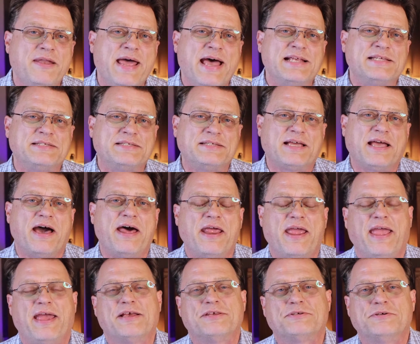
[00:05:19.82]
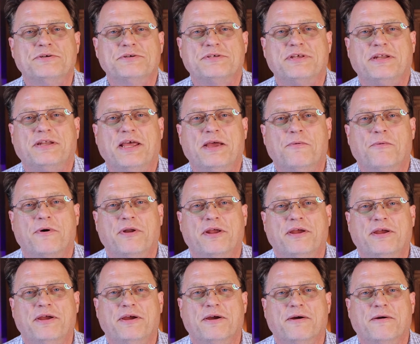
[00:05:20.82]
And that's the kind of answers that they
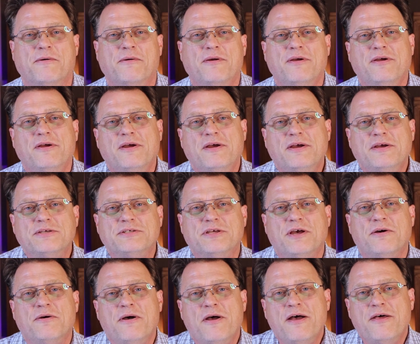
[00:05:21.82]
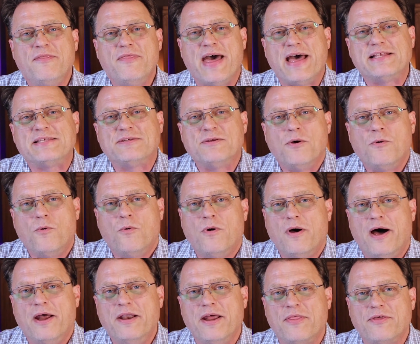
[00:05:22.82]
want to hear. So that's
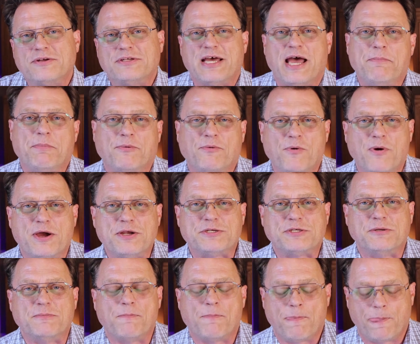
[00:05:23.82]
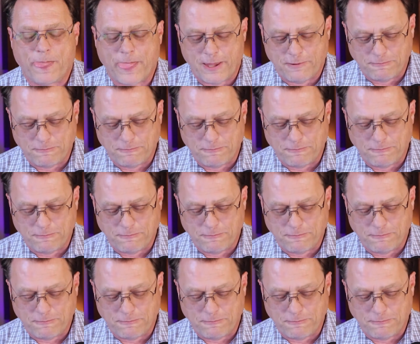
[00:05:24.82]
another type of question.